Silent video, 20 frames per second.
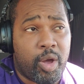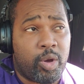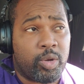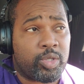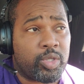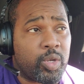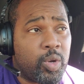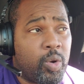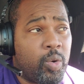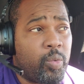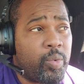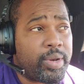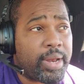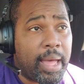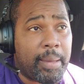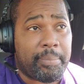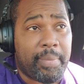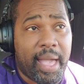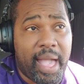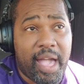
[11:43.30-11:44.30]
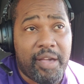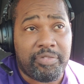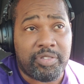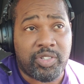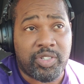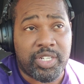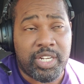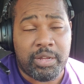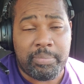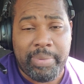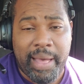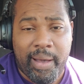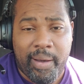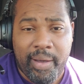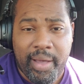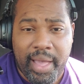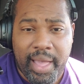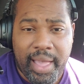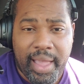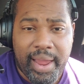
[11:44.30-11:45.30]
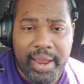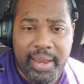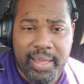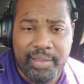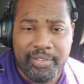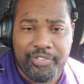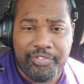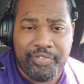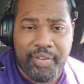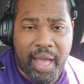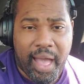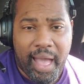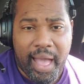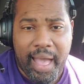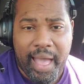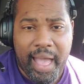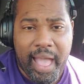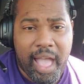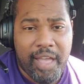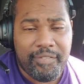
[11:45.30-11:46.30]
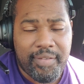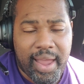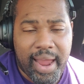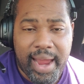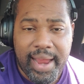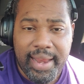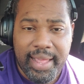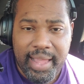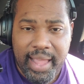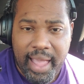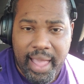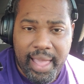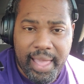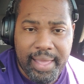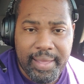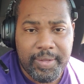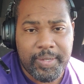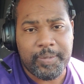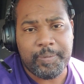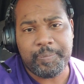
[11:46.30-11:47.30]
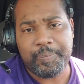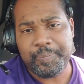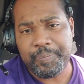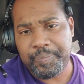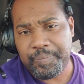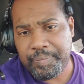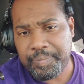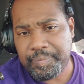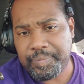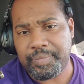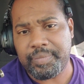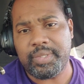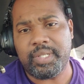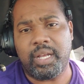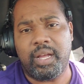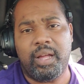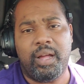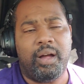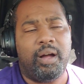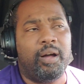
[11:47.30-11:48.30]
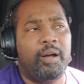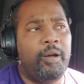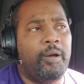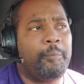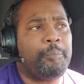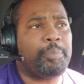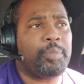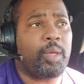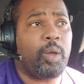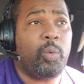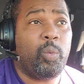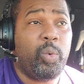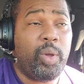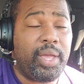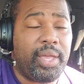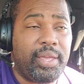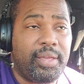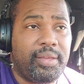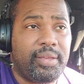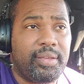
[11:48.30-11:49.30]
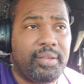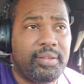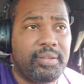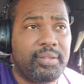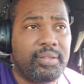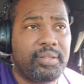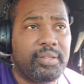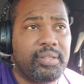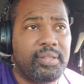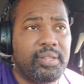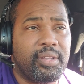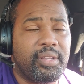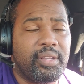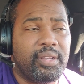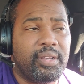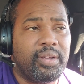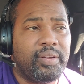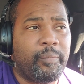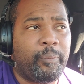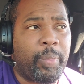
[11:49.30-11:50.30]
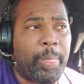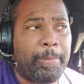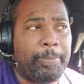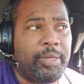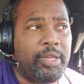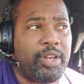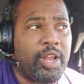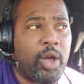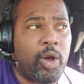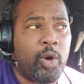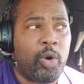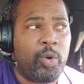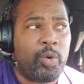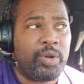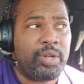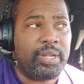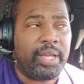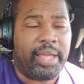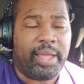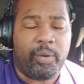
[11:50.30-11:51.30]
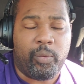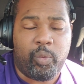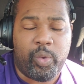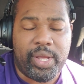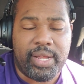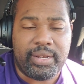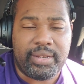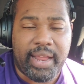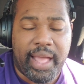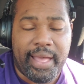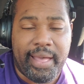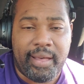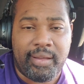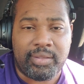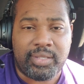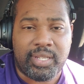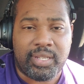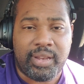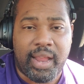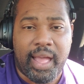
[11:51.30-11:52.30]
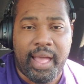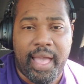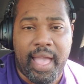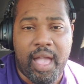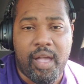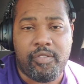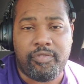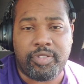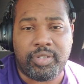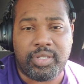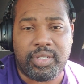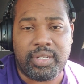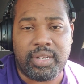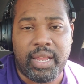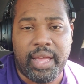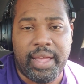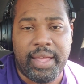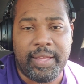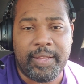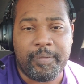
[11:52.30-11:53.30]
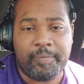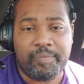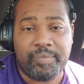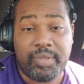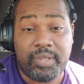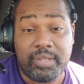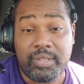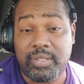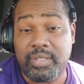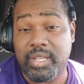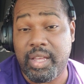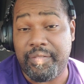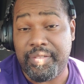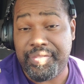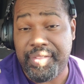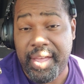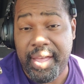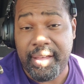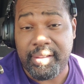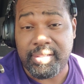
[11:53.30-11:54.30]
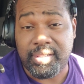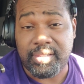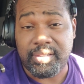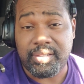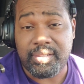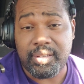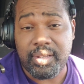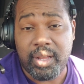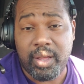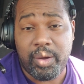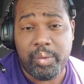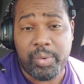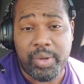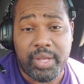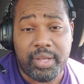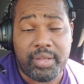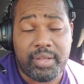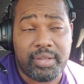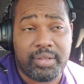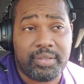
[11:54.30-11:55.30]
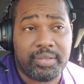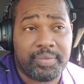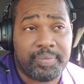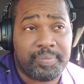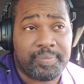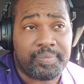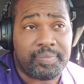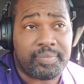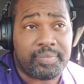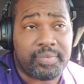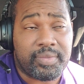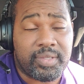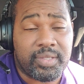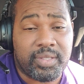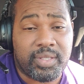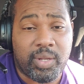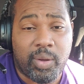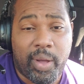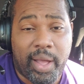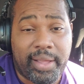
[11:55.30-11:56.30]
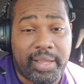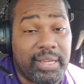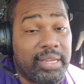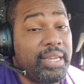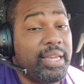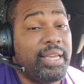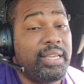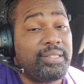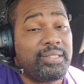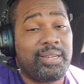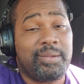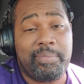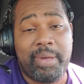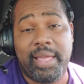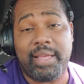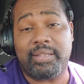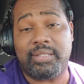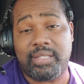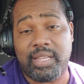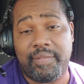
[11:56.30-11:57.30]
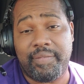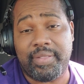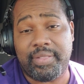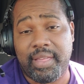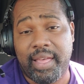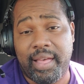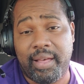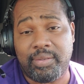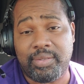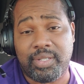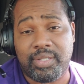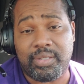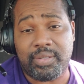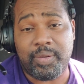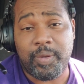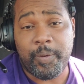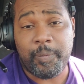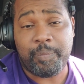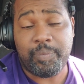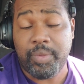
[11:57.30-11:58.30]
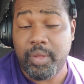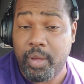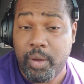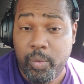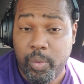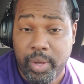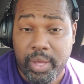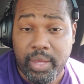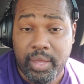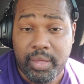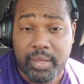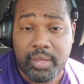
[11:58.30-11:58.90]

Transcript: So when I'm averaging about 85, 88 a week, it went down to not averaging like 7,000 a week. So I can easily make 7,000 a week.